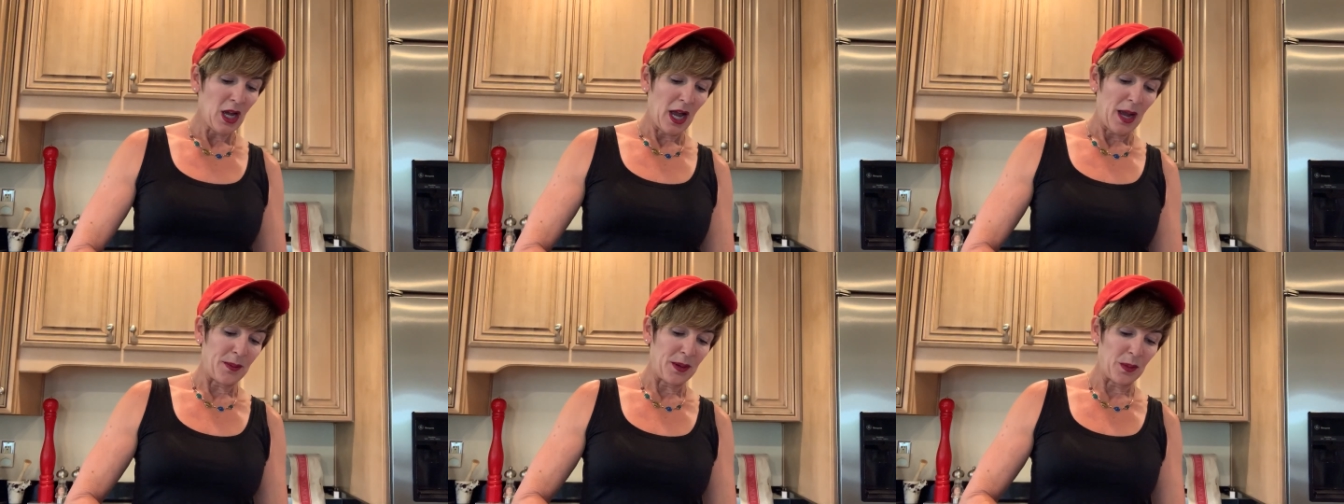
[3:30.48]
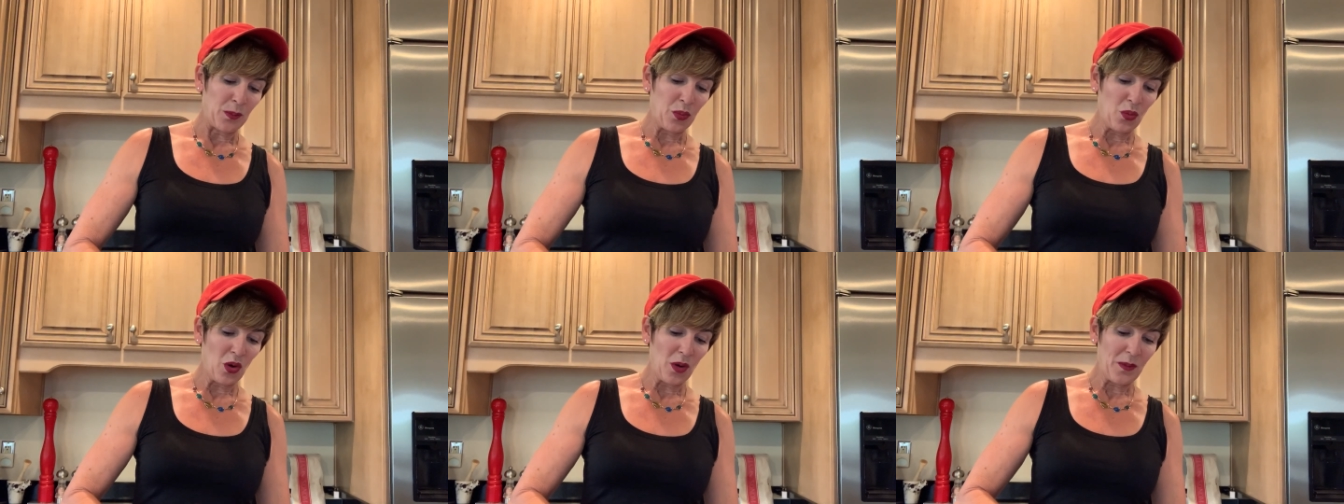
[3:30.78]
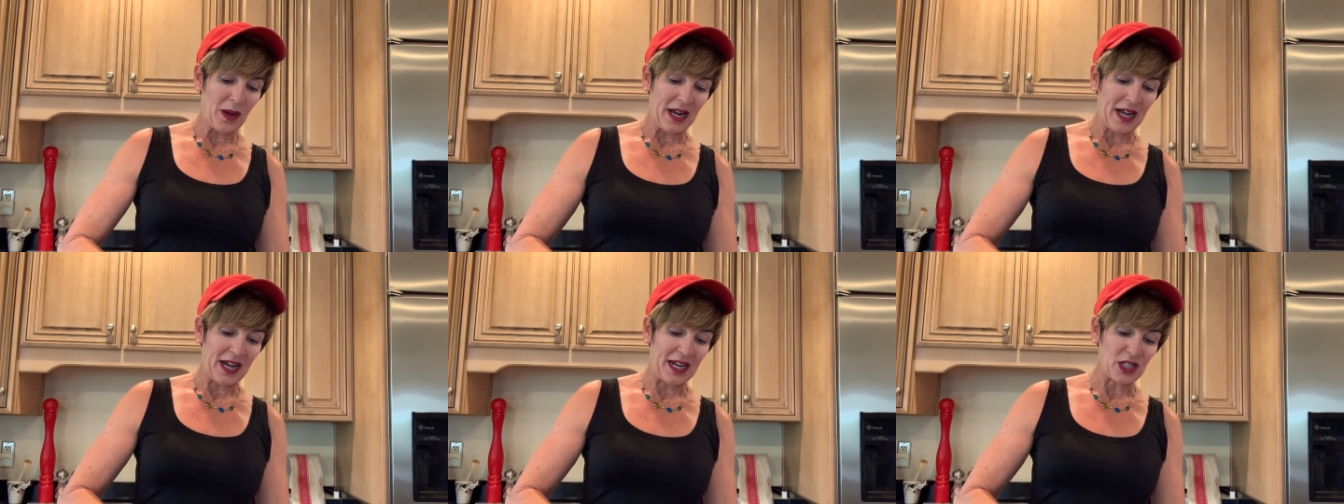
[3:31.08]
I'm gonna pour
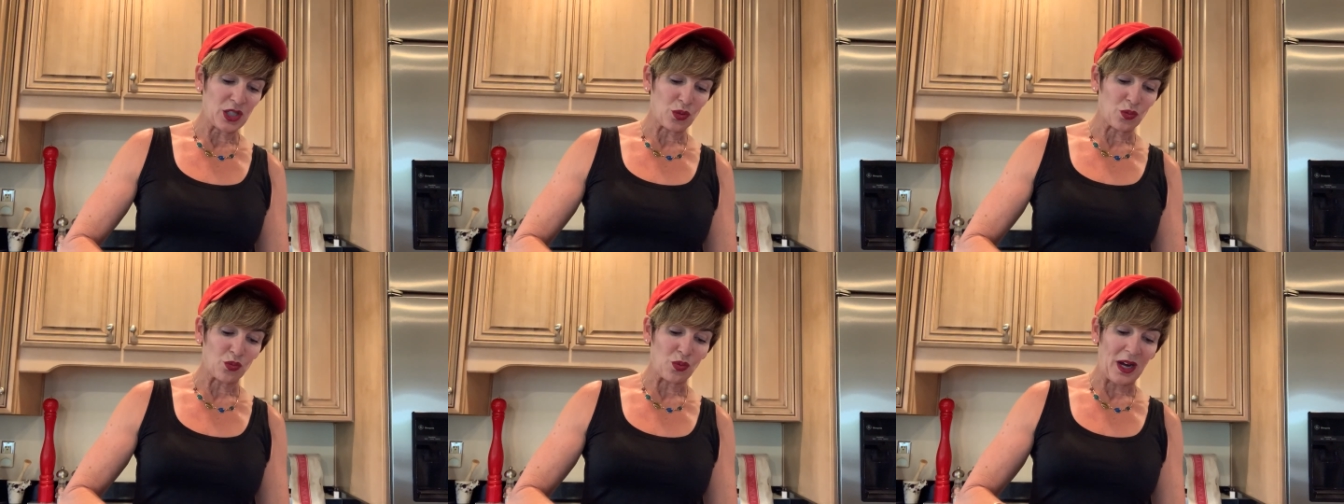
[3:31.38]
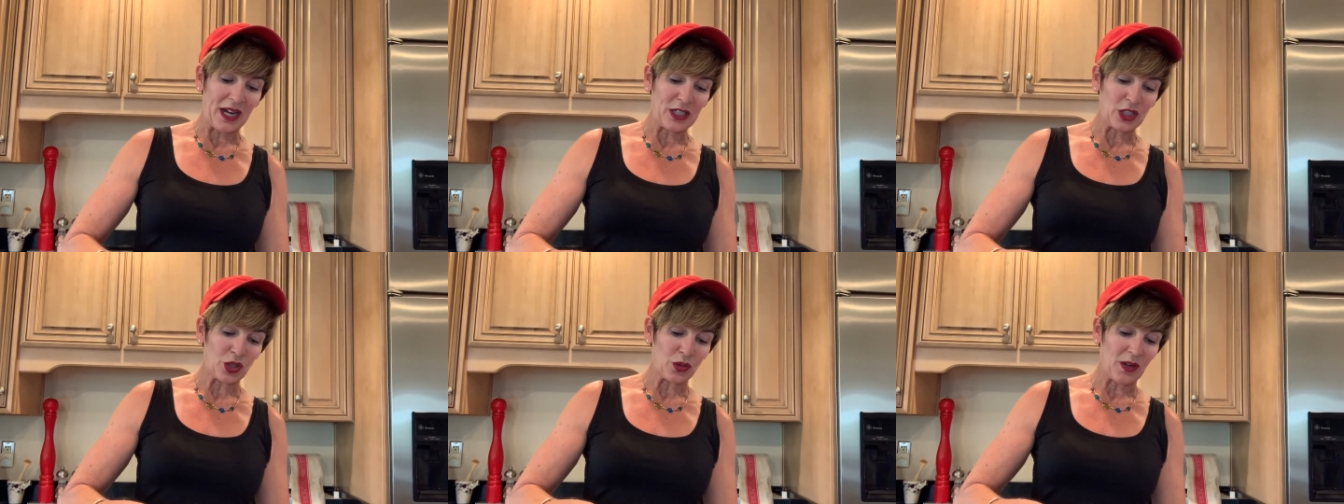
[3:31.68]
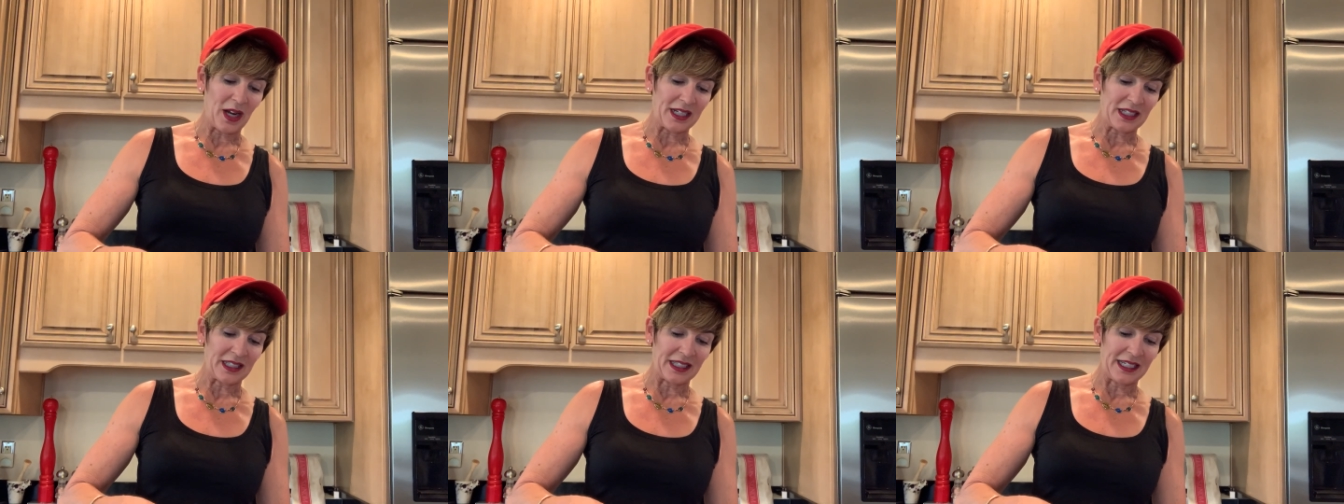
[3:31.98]
my ice right
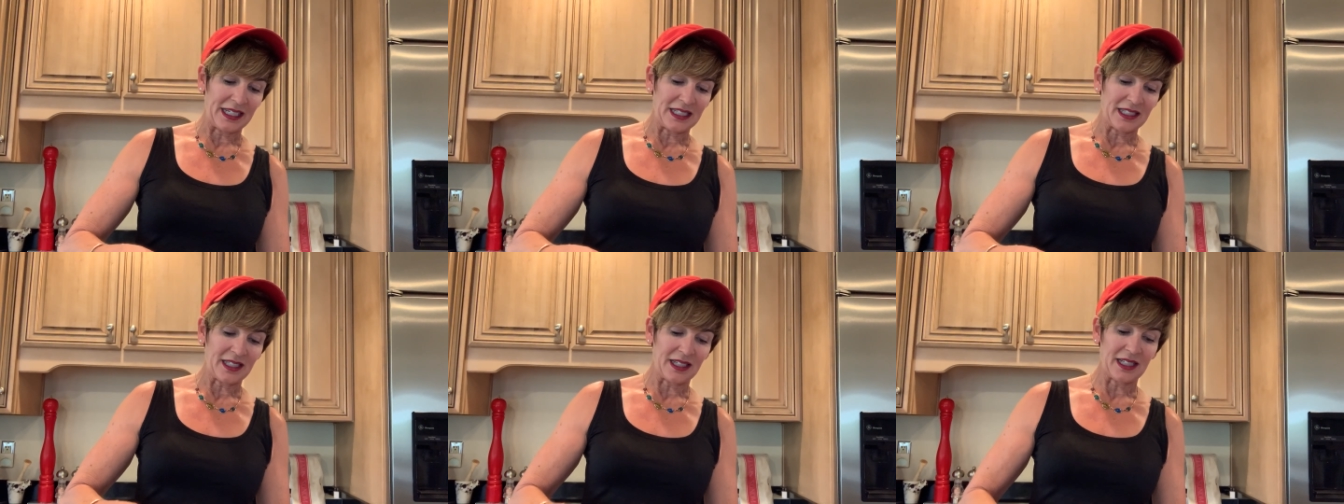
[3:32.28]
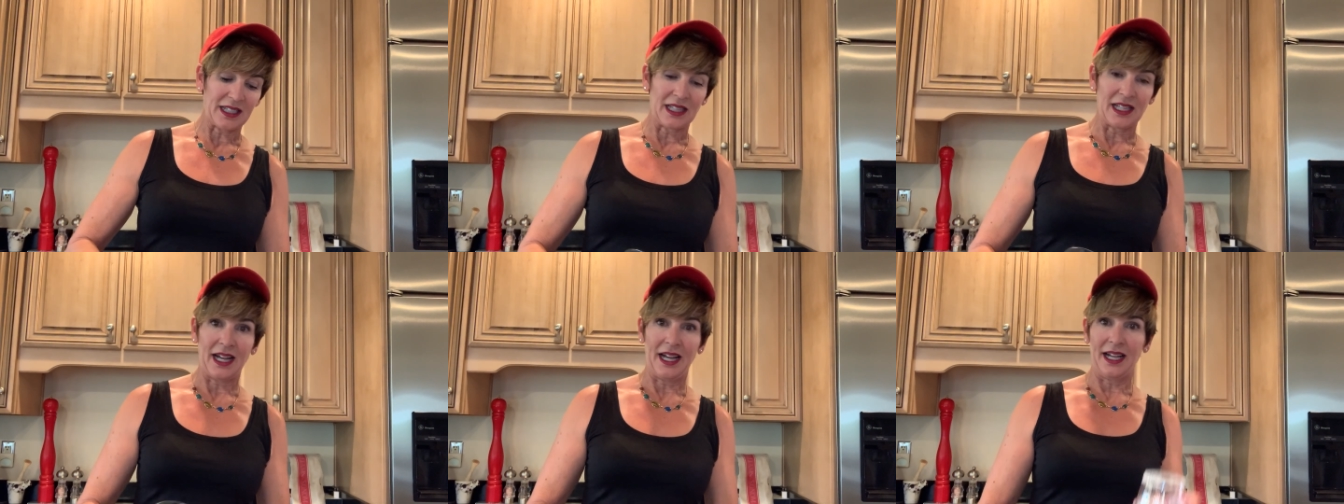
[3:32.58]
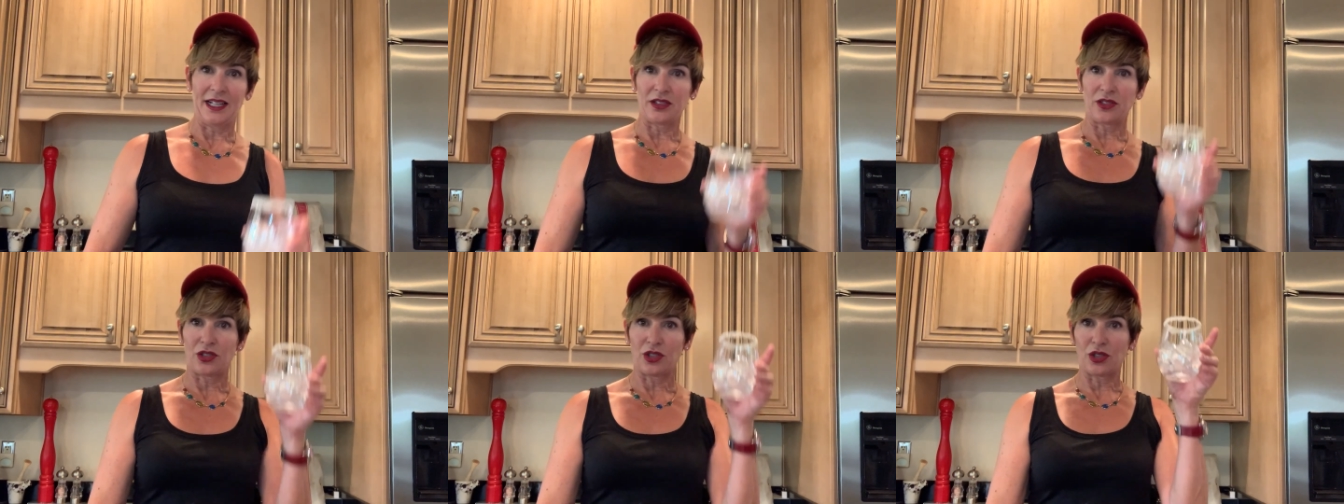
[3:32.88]
directly into the
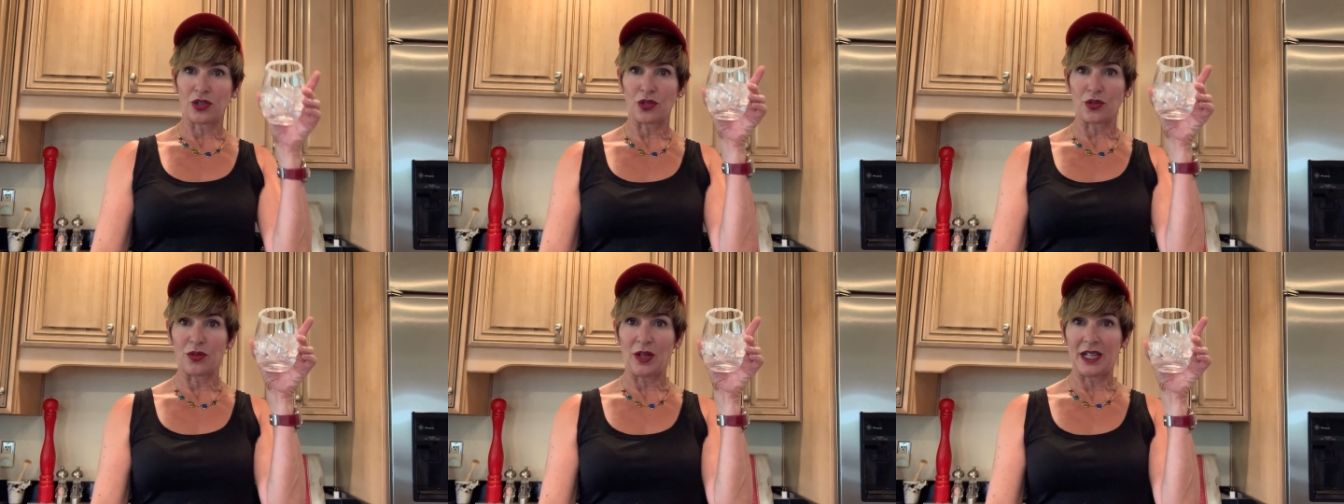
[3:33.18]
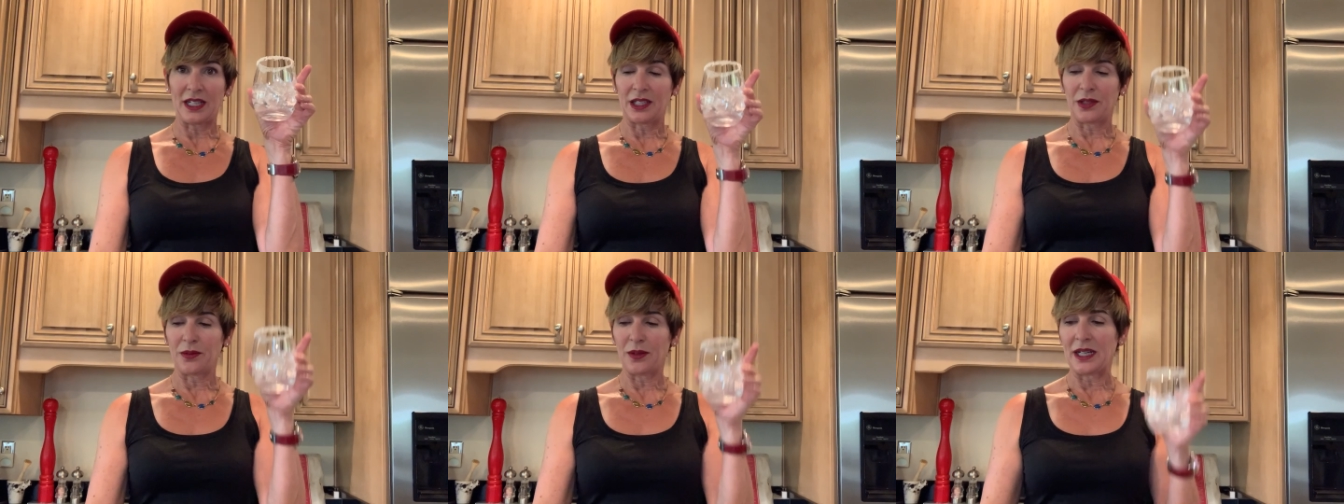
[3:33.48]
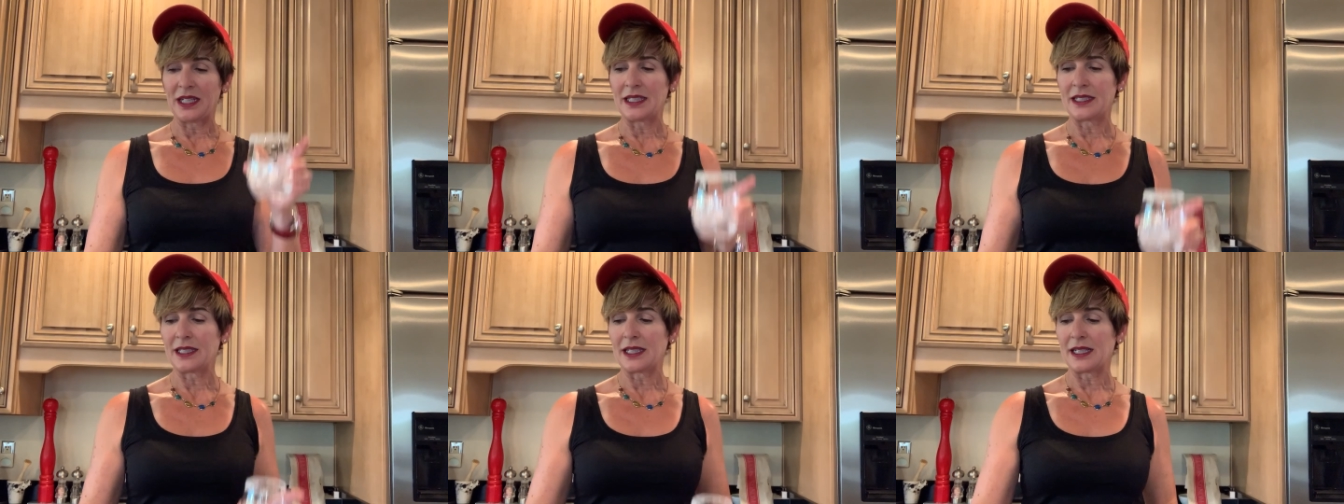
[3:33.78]
glass, just directly
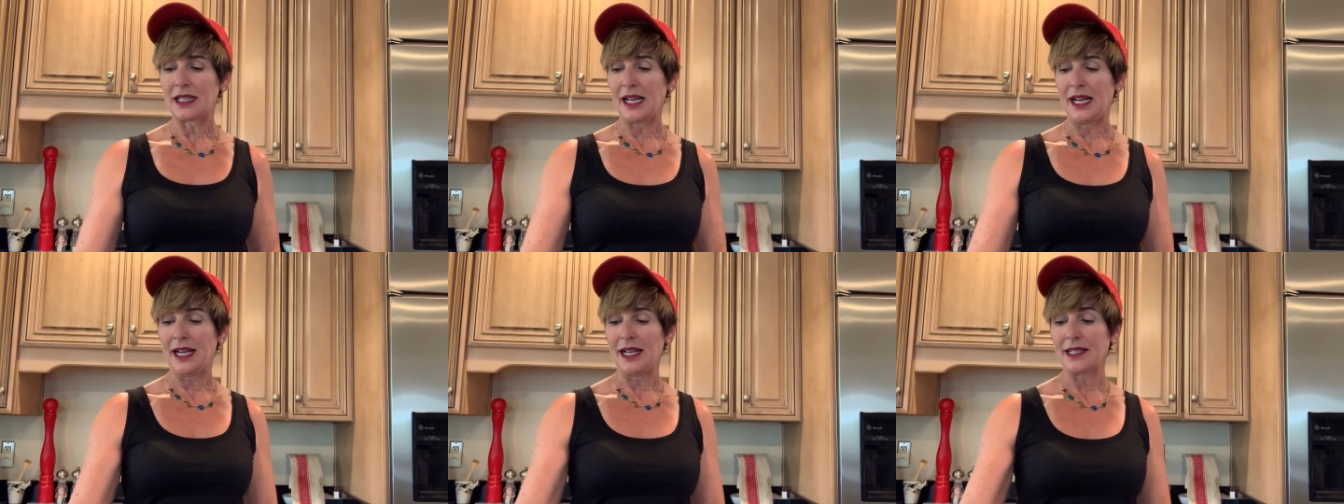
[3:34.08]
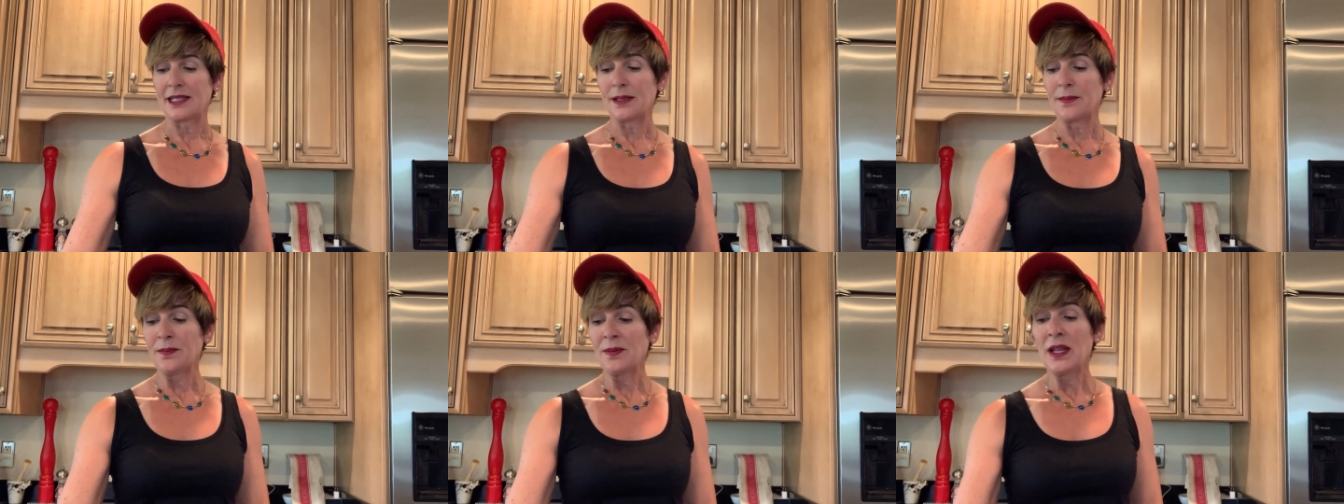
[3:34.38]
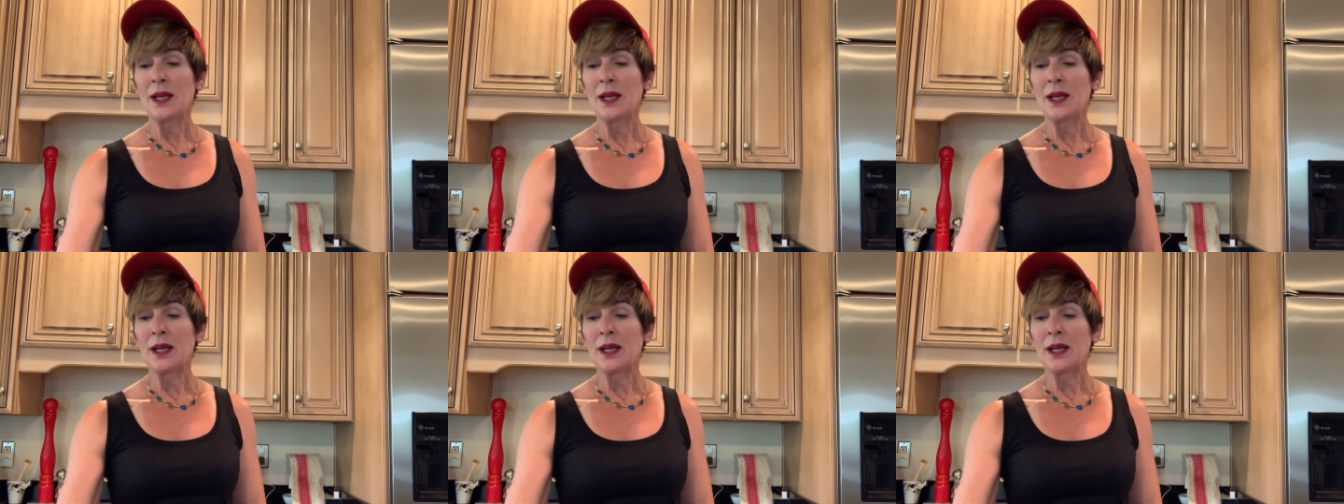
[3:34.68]
right into the glass.